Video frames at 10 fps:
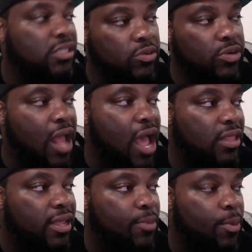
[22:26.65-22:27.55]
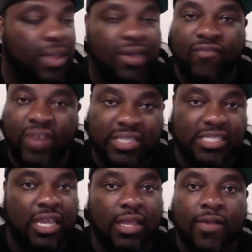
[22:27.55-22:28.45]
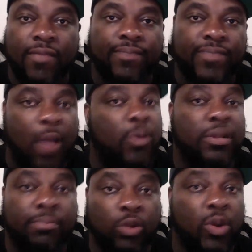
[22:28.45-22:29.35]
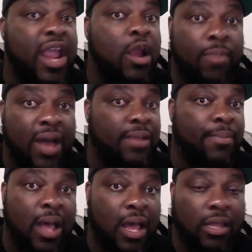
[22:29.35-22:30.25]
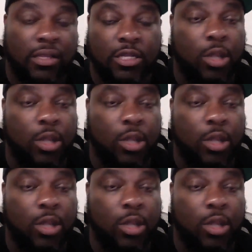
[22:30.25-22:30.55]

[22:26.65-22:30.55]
Should have been to holler at my man Fonte. That would have blew everybody's mind.